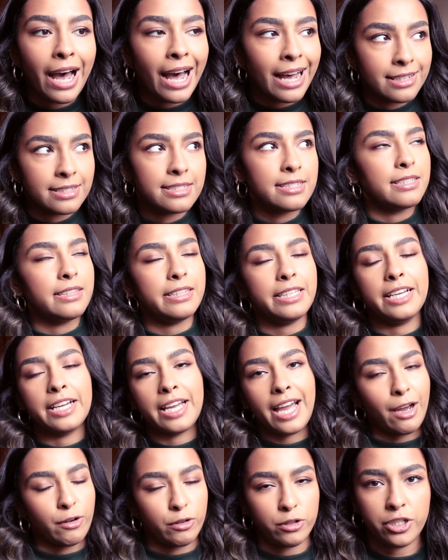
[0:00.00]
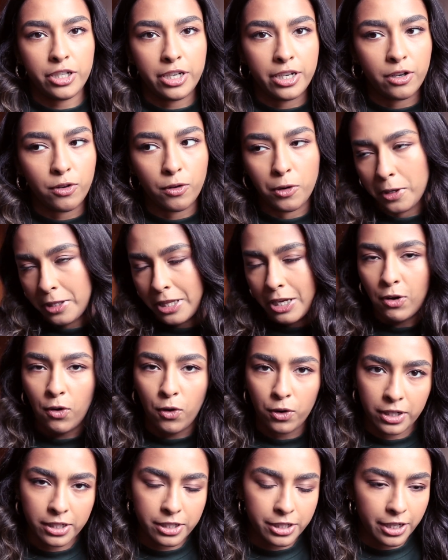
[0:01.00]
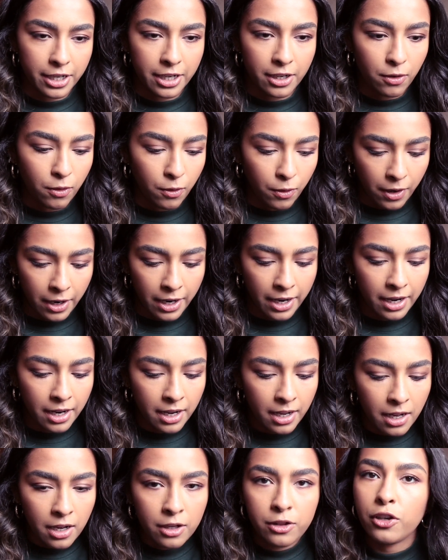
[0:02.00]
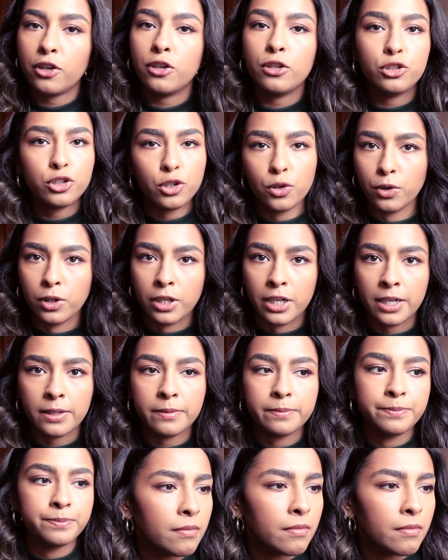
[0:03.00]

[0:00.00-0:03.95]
as the accountant or the auditor or the controller.